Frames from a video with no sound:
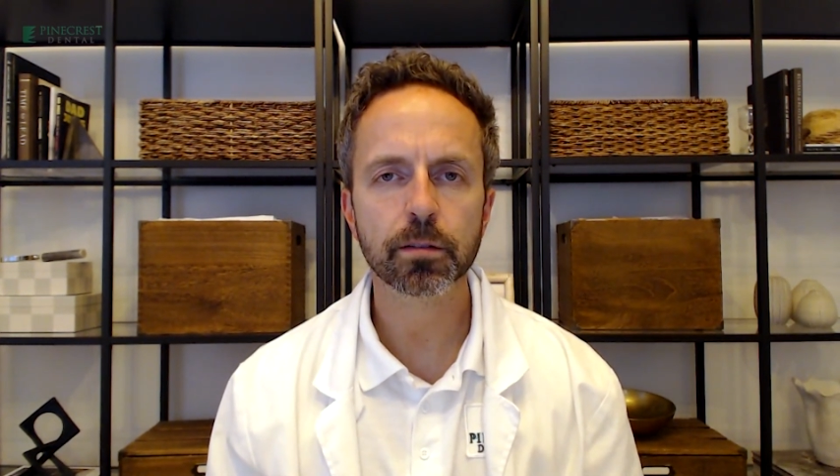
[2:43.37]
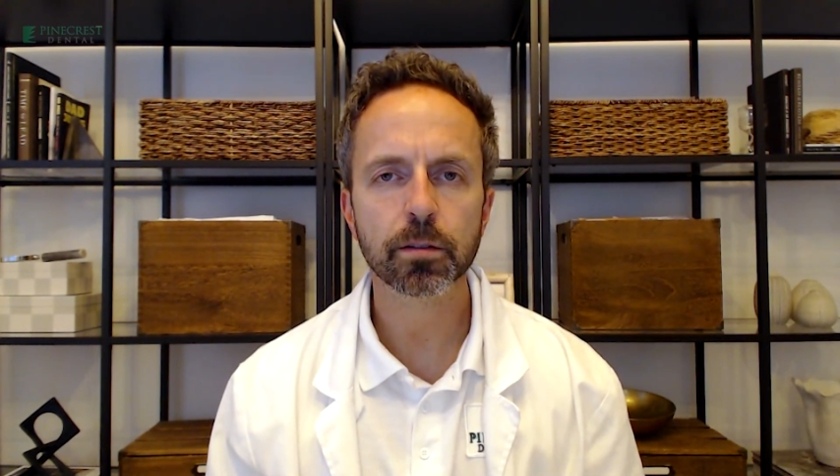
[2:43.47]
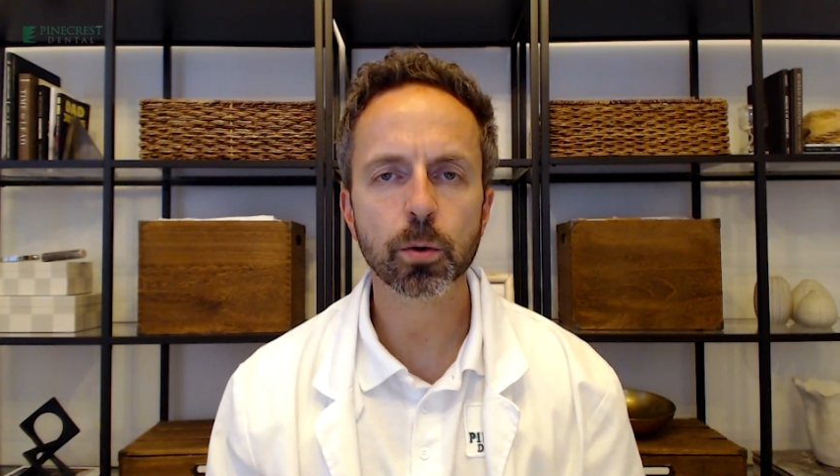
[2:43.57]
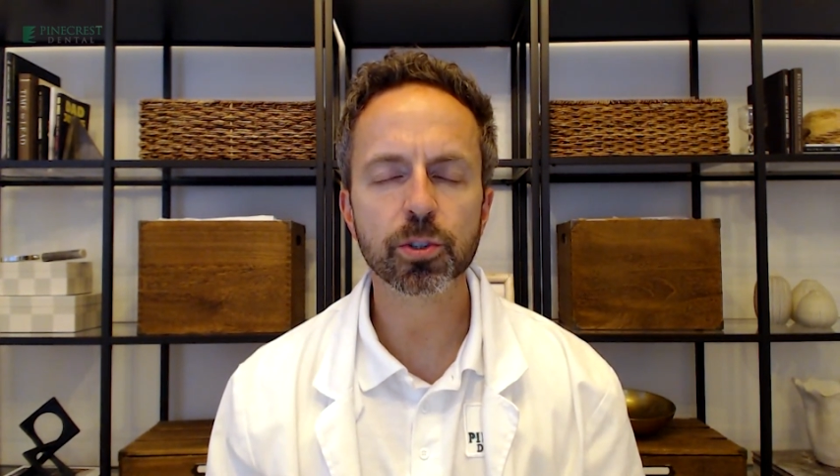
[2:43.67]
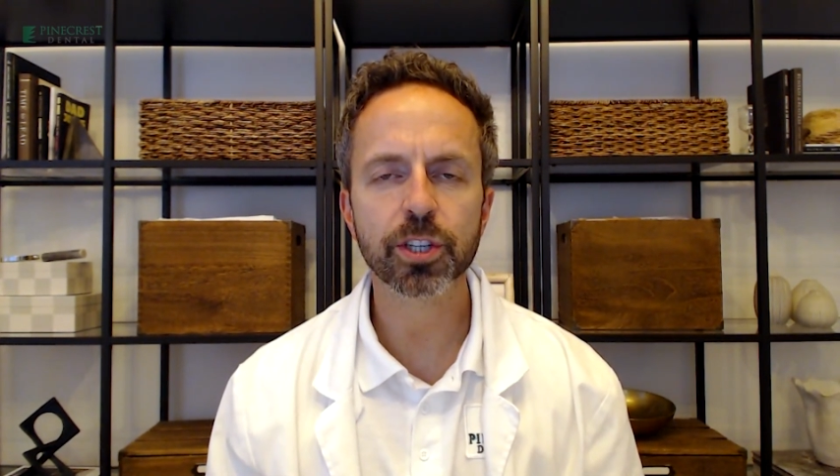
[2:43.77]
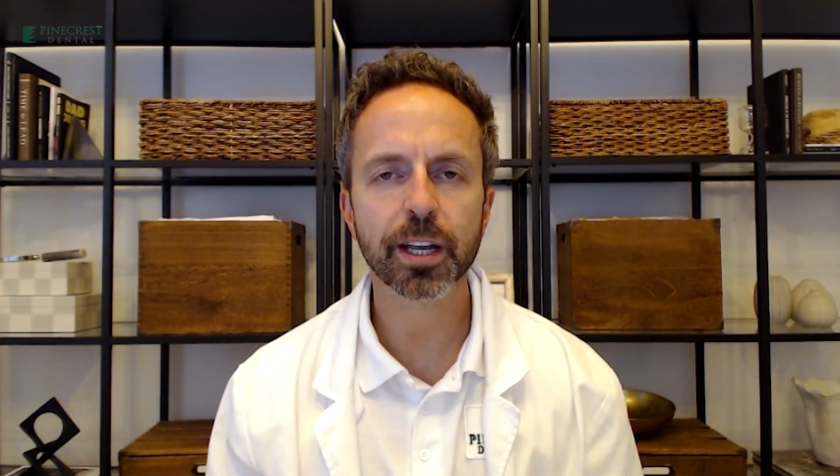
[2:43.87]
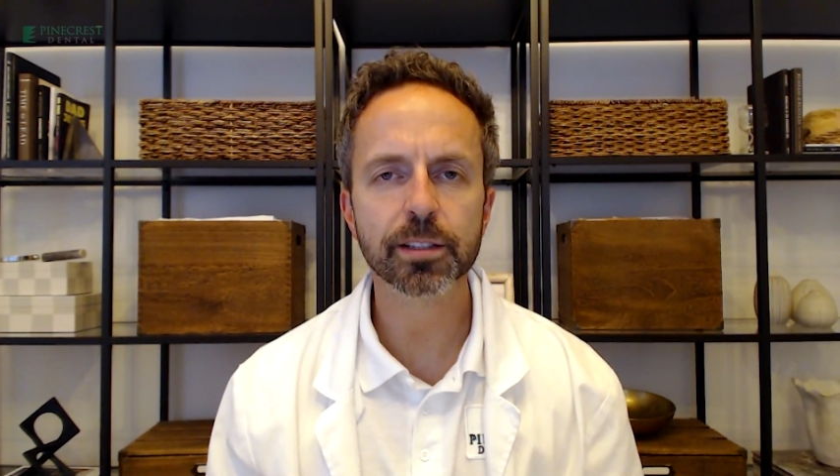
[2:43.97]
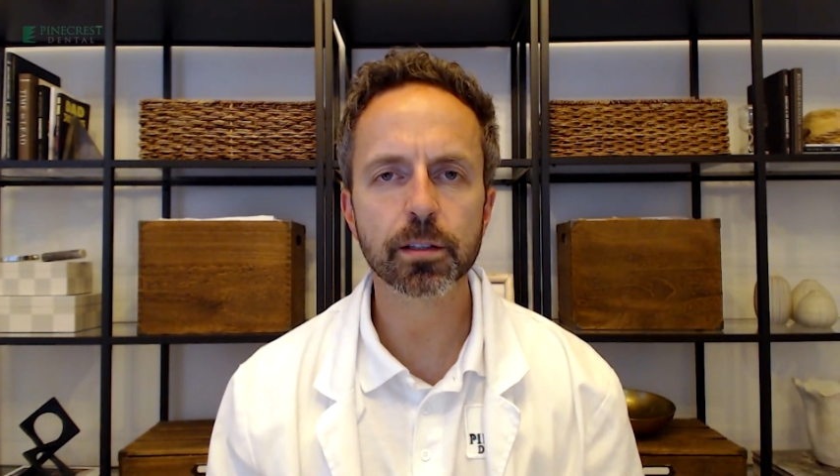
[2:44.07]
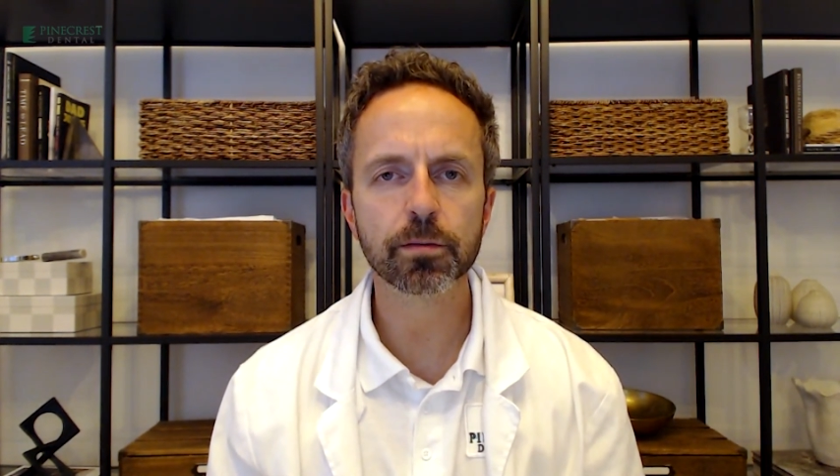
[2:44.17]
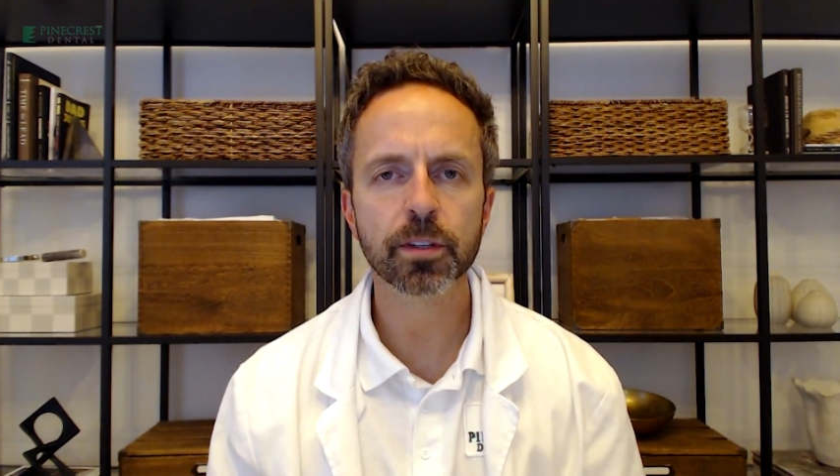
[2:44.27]
lower
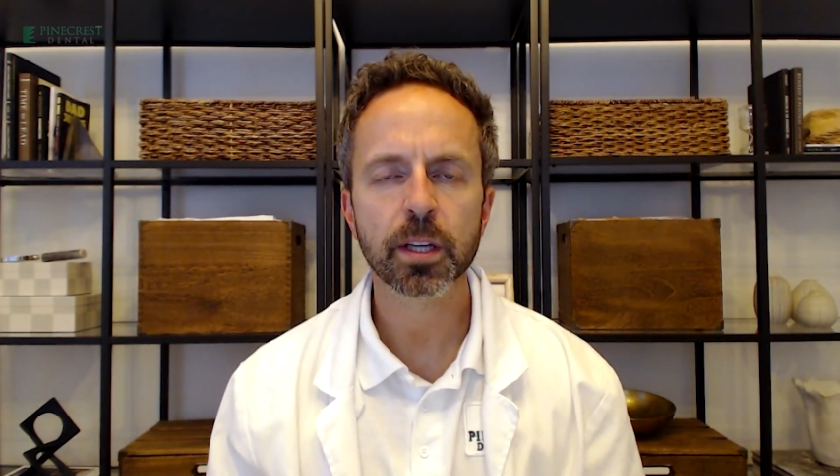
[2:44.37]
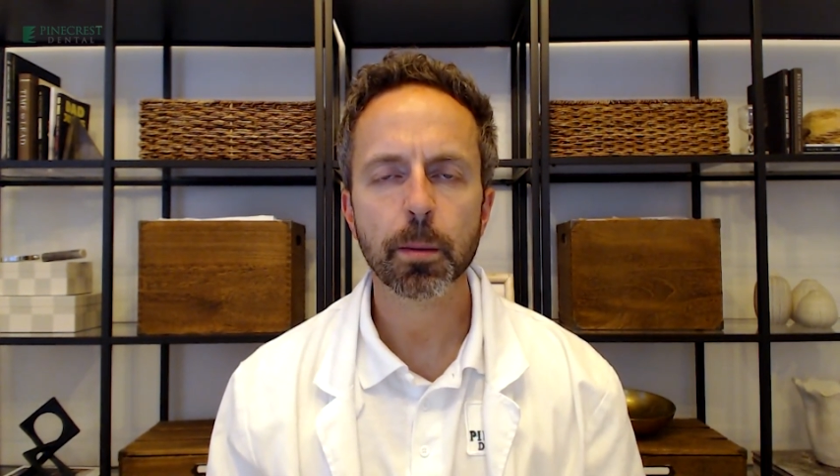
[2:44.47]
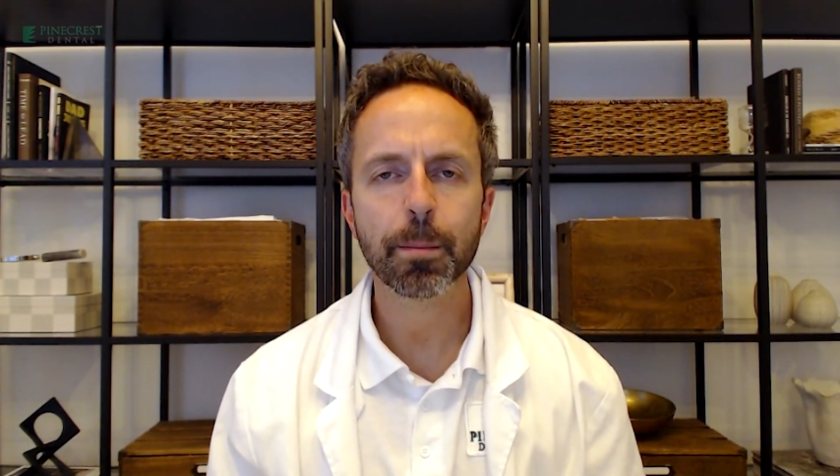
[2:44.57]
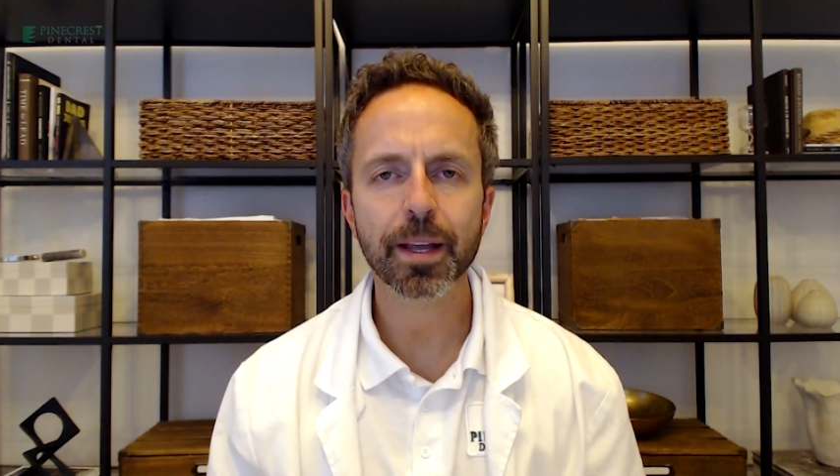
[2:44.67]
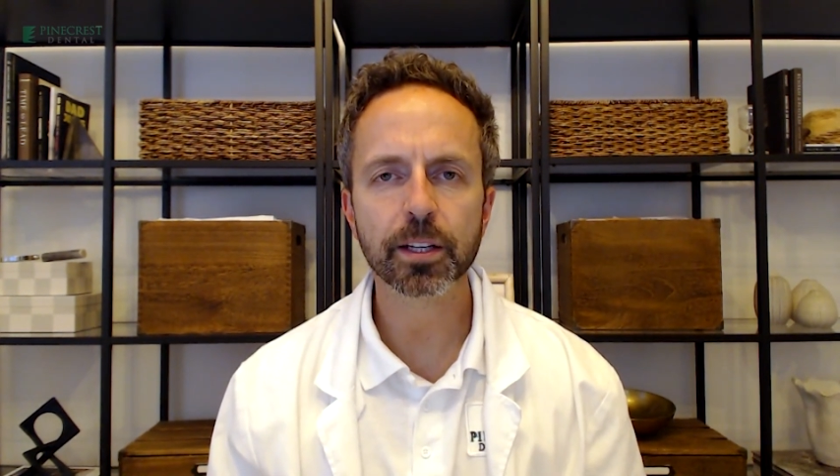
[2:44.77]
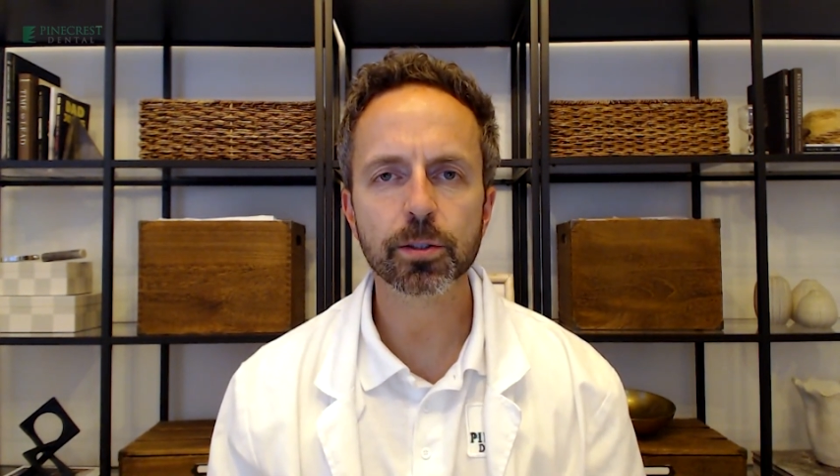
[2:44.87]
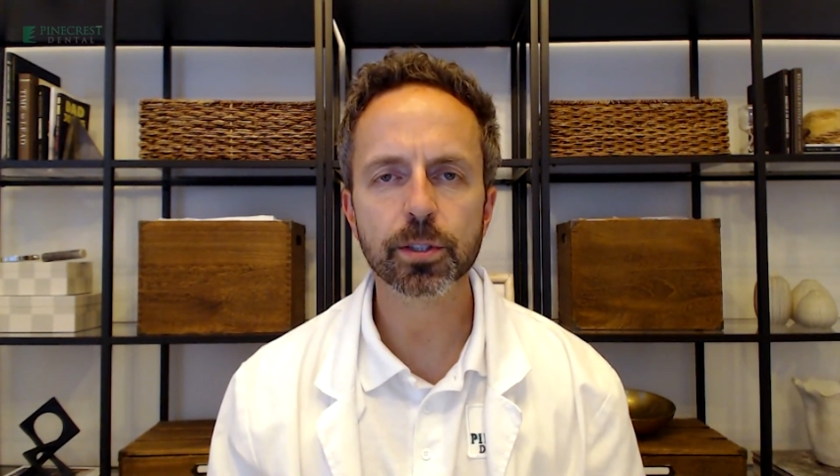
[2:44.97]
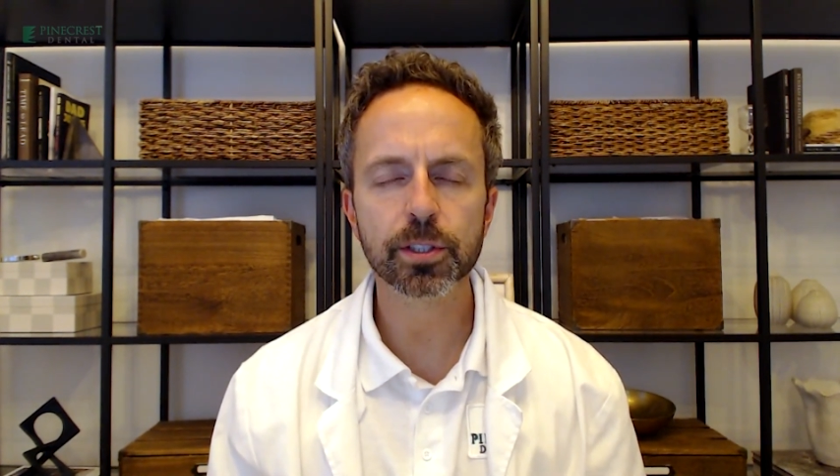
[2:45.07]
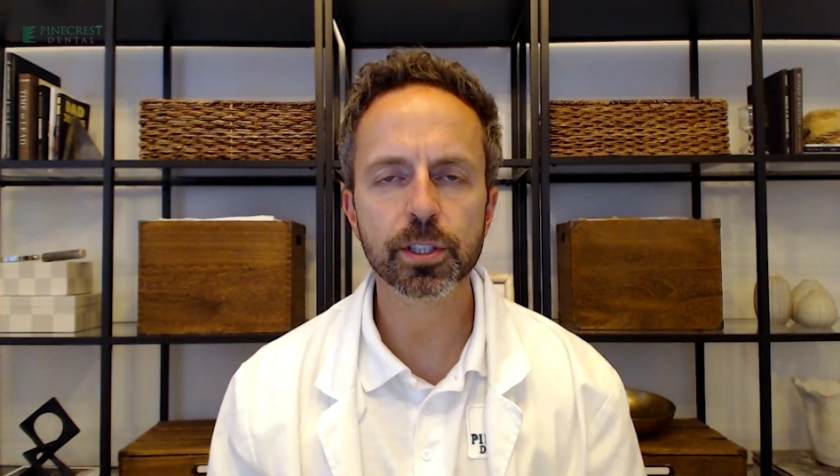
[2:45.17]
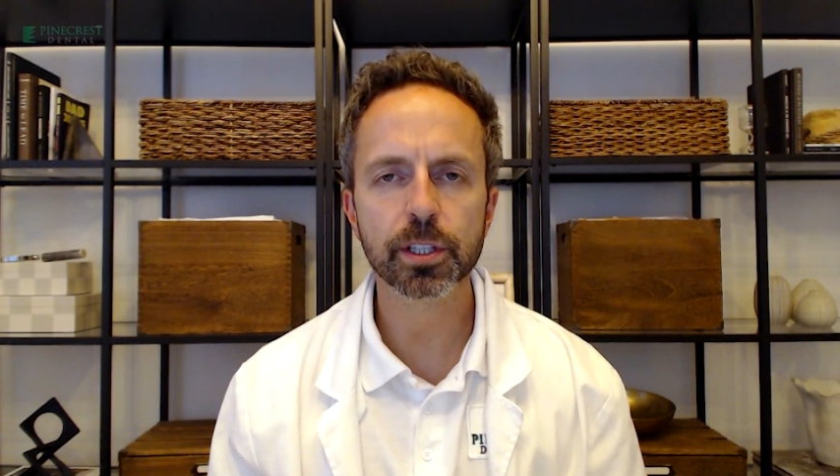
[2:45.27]
chance of medical
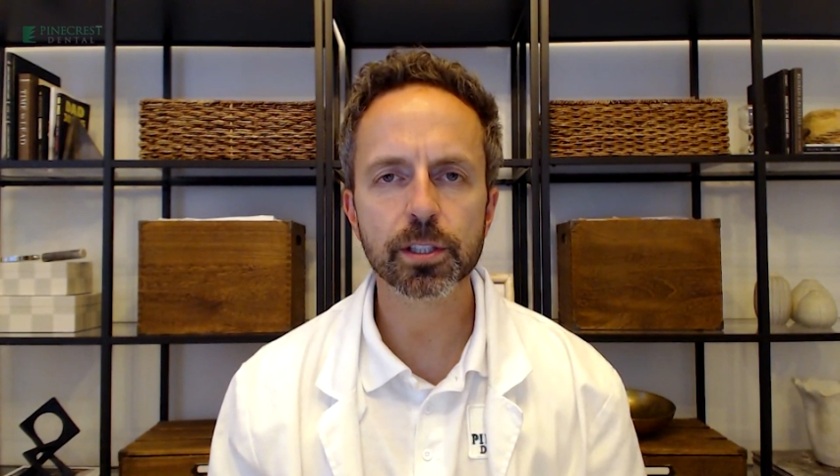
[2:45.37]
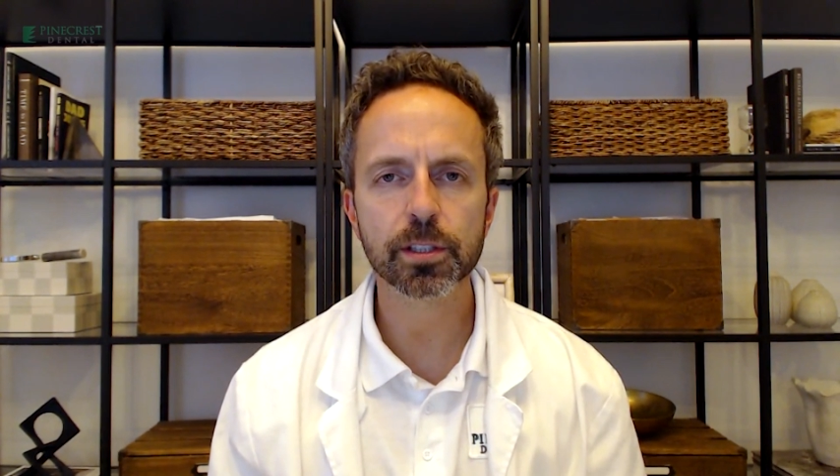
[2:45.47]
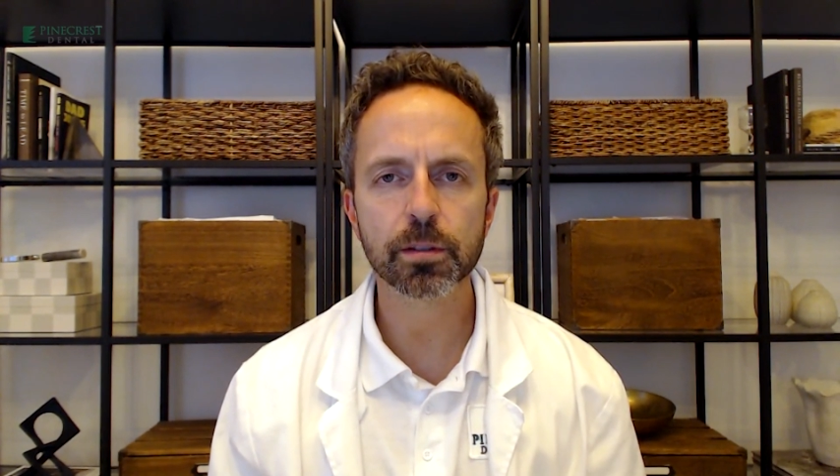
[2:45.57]
diseases